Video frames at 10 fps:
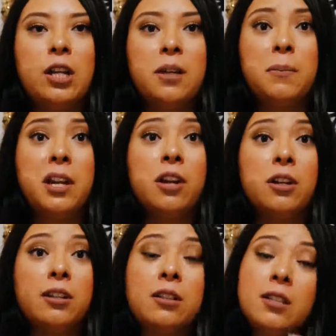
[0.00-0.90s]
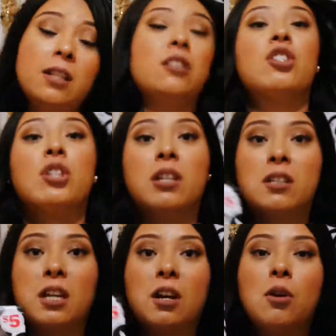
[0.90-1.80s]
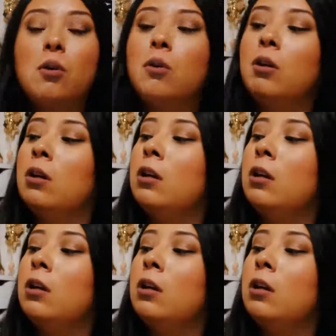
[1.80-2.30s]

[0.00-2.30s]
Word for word: like my hair tends to get tangled